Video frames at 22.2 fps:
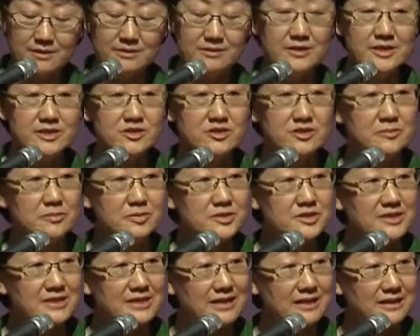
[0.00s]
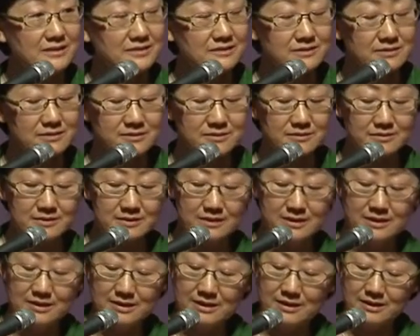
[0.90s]
This represents
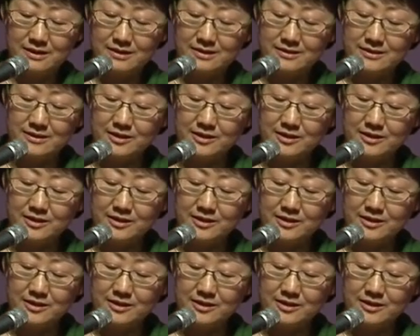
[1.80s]
a